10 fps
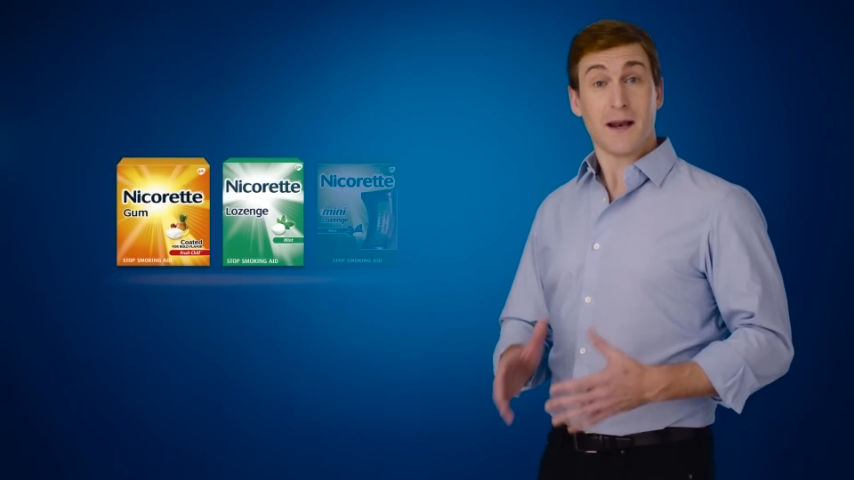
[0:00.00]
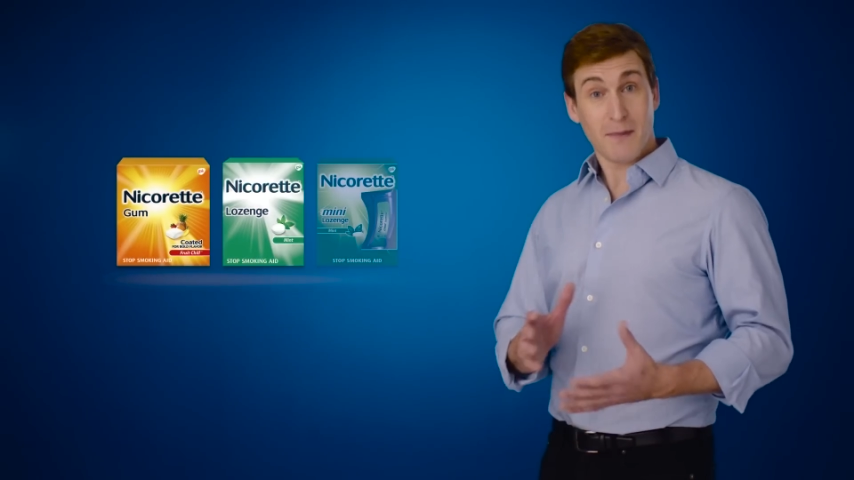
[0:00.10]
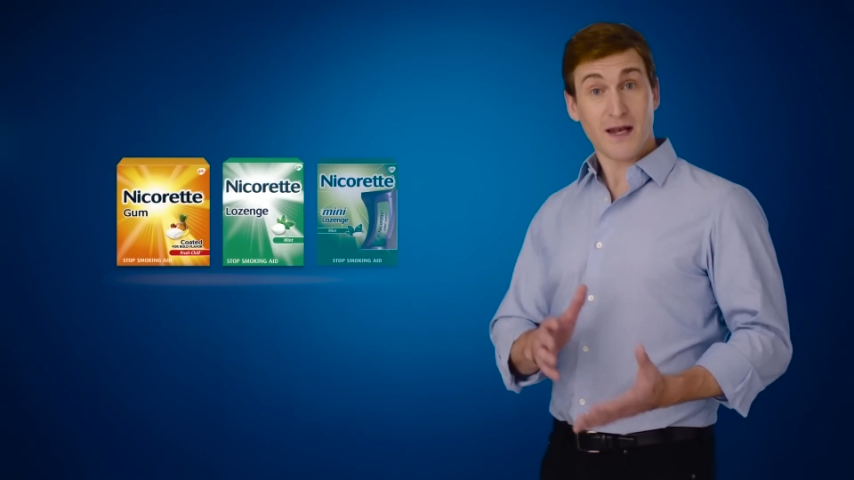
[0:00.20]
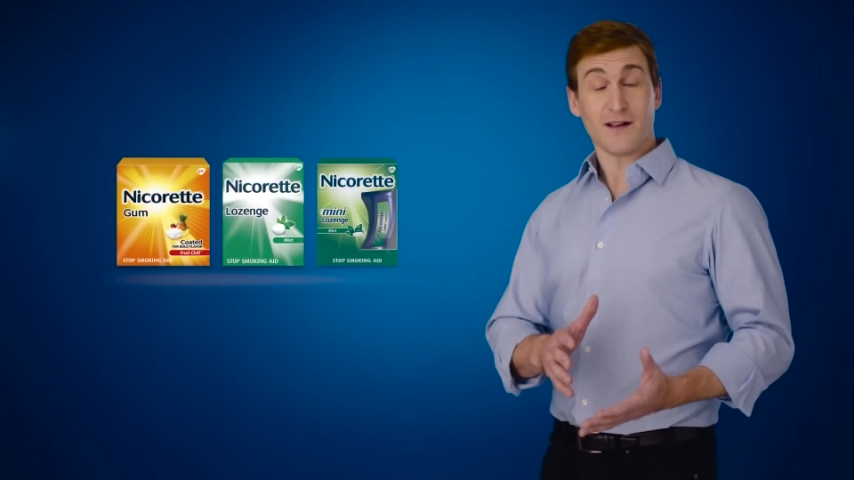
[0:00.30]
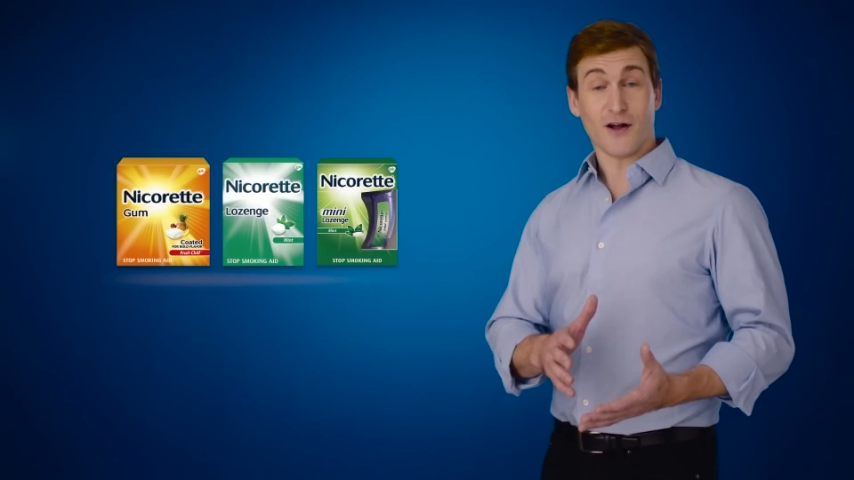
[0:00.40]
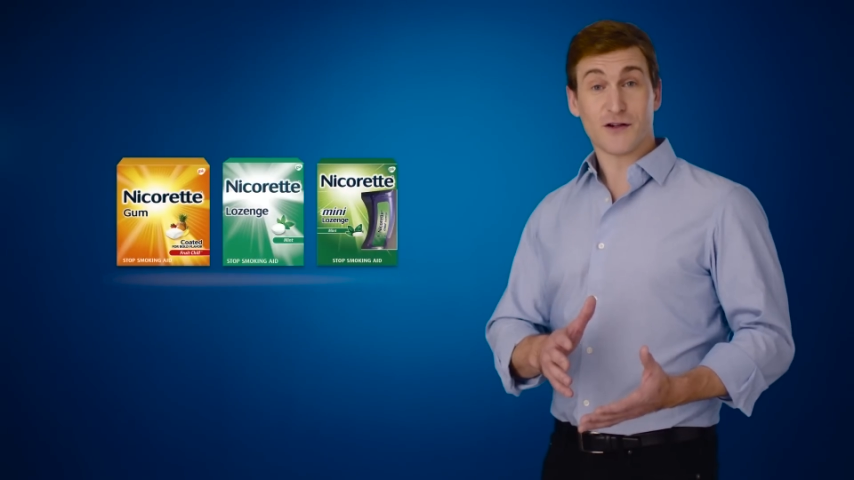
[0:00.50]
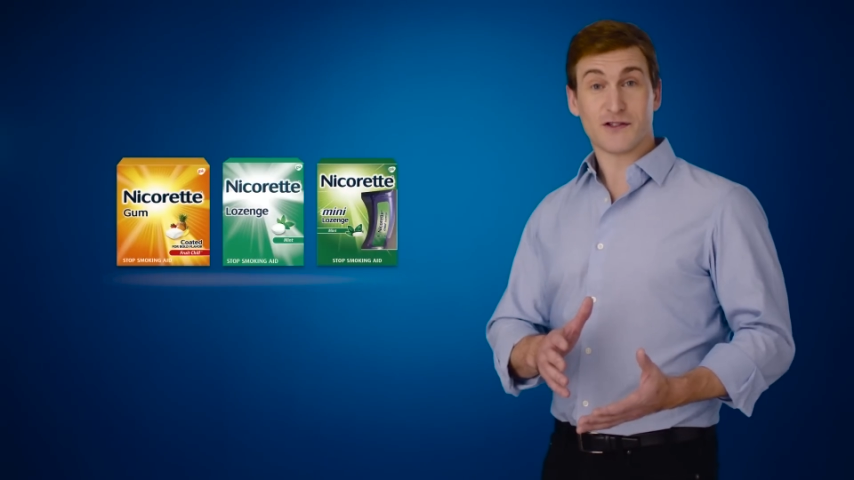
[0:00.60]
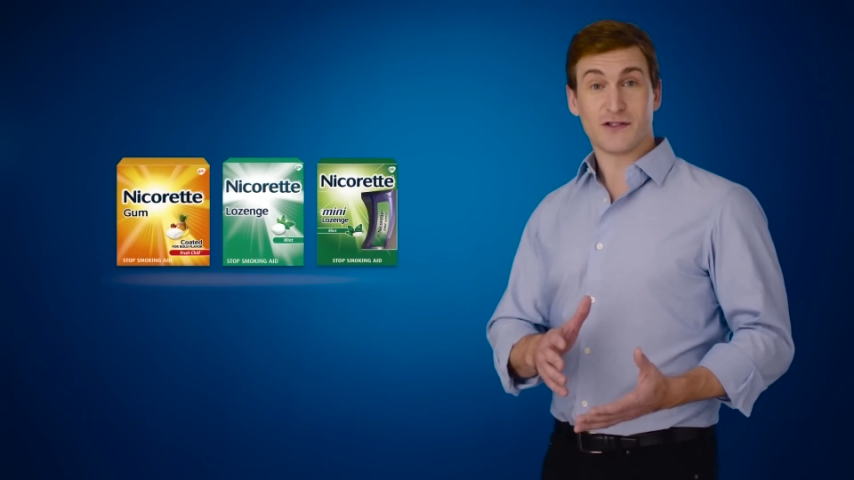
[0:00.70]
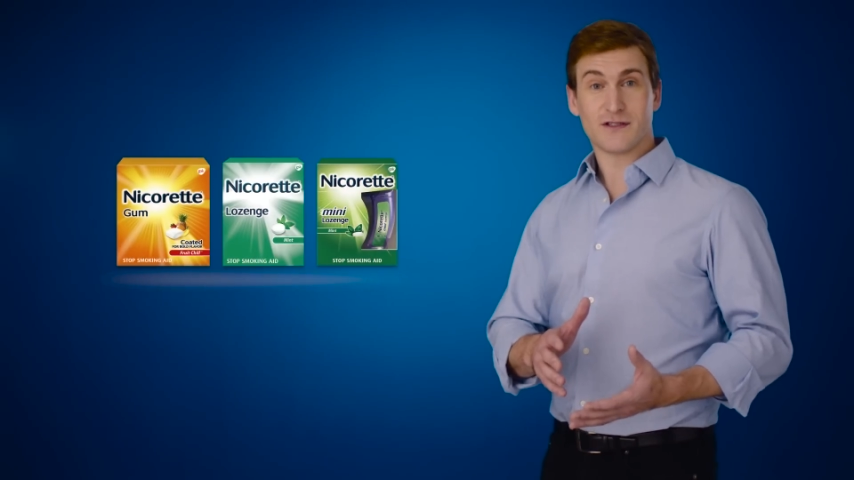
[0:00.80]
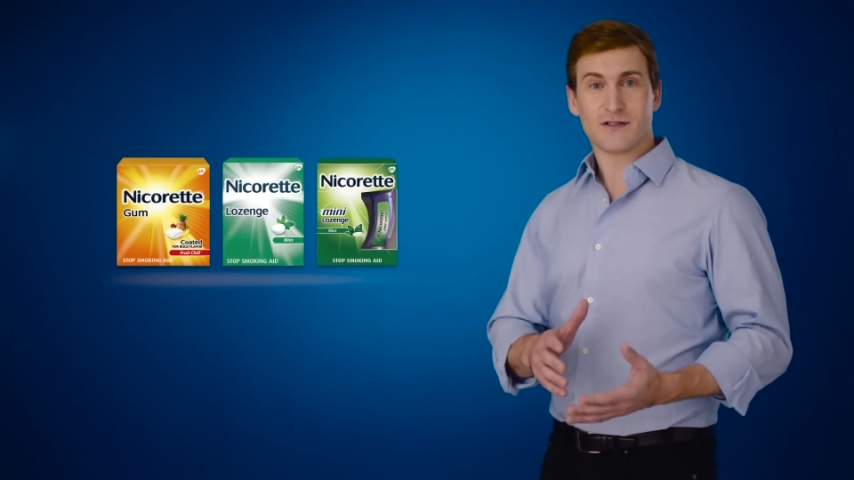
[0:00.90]
and mini
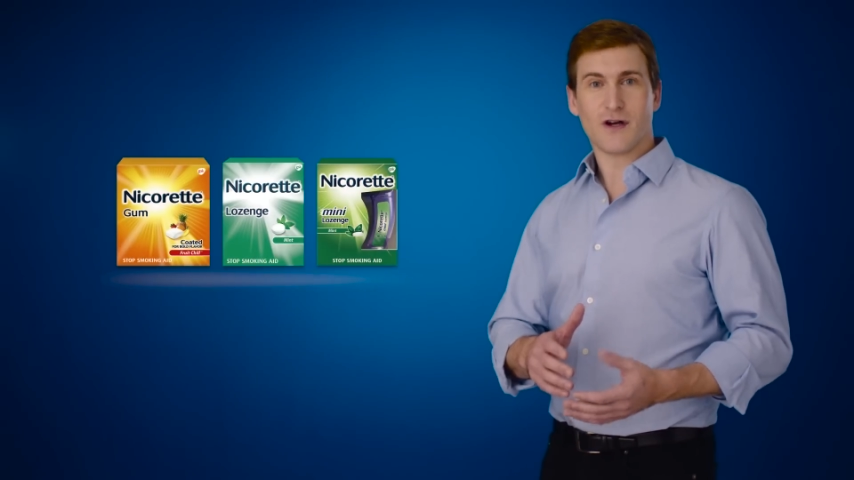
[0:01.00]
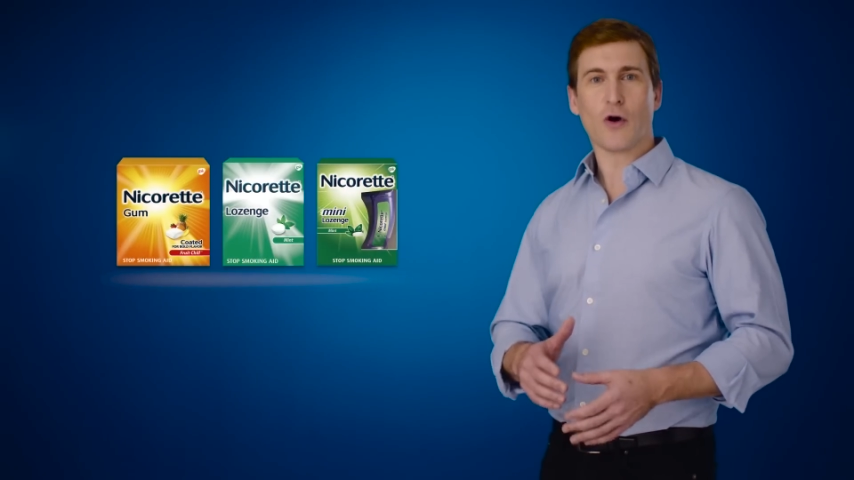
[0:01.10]
lozenges